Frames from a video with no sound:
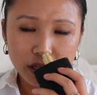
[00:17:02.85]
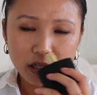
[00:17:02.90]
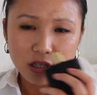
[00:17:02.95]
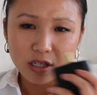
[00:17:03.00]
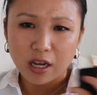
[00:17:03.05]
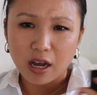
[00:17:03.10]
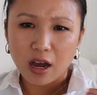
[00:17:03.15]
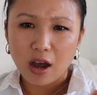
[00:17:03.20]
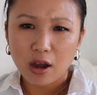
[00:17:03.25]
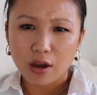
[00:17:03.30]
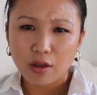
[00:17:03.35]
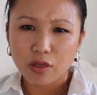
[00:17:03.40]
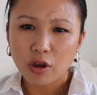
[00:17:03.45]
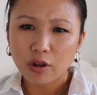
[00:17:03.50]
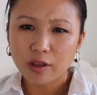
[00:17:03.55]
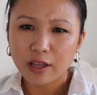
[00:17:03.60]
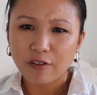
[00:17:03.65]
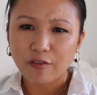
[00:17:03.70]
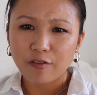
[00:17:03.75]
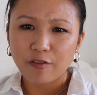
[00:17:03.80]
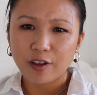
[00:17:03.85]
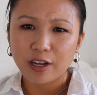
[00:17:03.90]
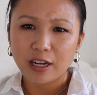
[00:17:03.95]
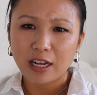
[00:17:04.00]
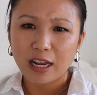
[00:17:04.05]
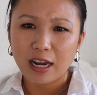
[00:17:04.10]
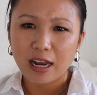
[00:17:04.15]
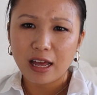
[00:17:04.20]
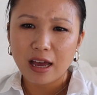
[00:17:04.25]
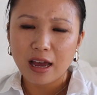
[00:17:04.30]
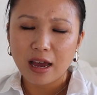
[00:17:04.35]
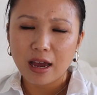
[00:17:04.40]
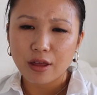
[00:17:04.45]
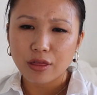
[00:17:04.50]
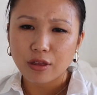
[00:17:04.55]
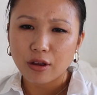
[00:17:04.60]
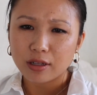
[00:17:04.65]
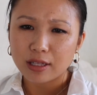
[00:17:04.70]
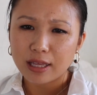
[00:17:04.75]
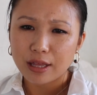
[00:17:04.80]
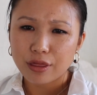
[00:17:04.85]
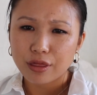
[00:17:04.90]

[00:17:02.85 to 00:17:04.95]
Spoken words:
dark. It's got that vanilla, it's got that